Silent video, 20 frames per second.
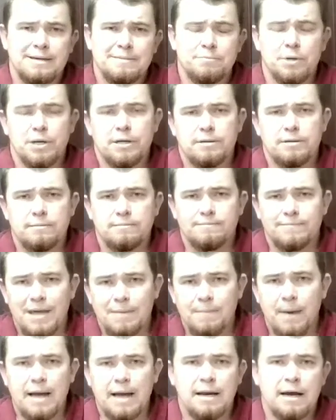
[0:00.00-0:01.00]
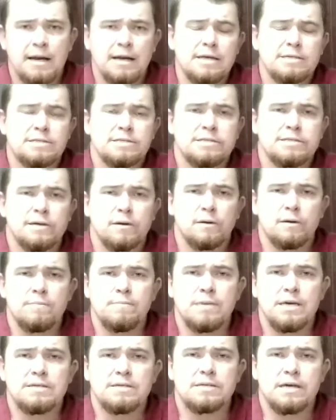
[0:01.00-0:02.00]
but they might not necessarily
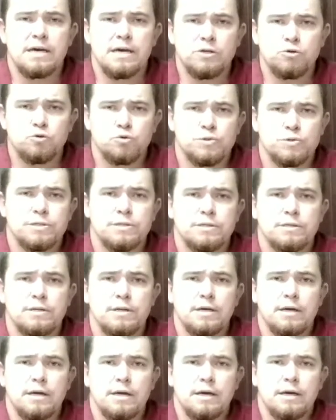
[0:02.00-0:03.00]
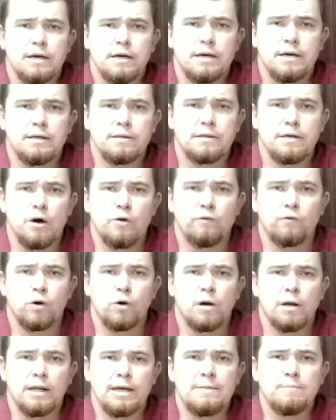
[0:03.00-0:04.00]
be as interested in the
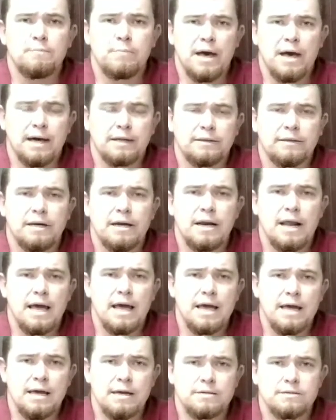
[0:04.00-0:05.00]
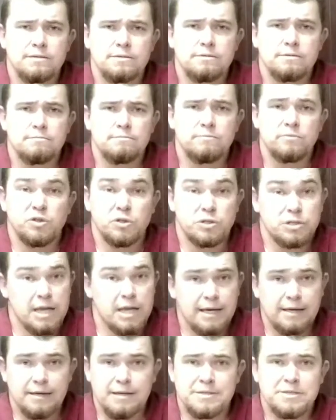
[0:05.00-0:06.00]
overall impact that it has, just
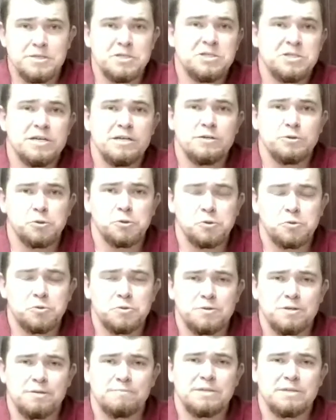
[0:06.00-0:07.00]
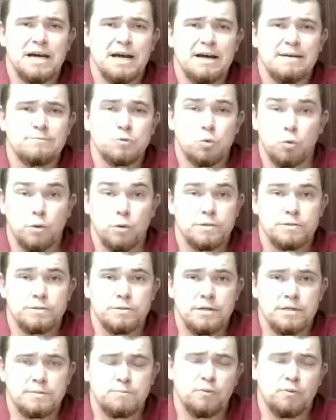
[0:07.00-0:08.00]
like us as teachers sometimes, or
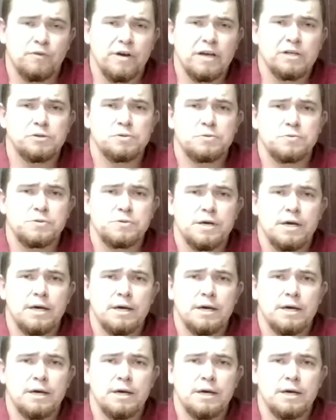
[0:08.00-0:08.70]
as professionals.